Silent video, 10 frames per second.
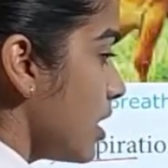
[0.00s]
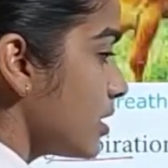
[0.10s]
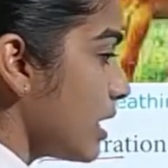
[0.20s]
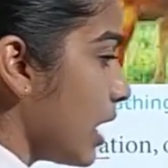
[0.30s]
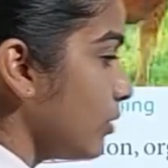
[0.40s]

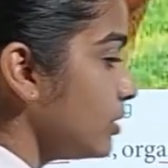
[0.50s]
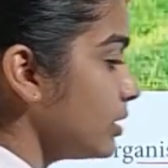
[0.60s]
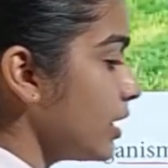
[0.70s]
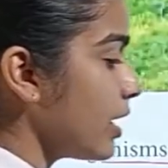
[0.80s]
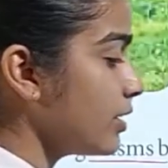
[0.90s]
Now that there
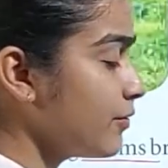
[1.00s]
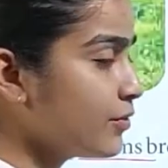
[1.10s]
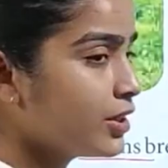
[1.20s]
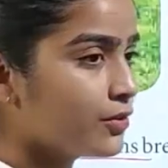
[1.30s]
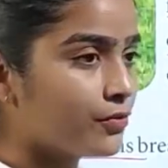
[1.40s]
are
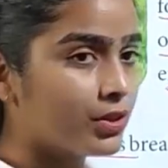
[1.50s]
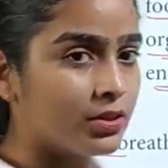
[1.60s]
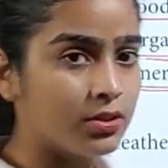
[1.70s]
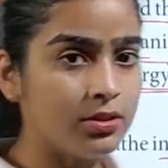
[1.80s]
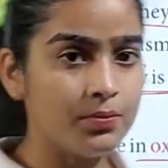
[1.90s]
different
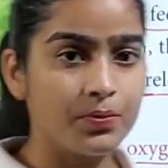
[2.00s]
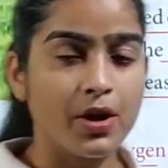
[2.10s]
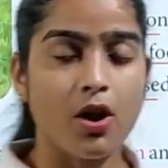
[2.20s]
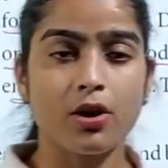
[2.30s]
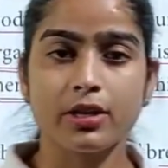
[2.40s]

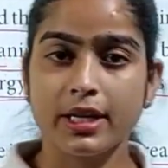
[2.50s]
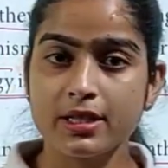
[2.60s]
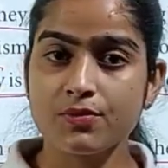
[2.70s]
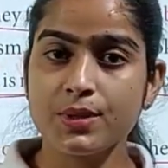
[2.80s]
organs we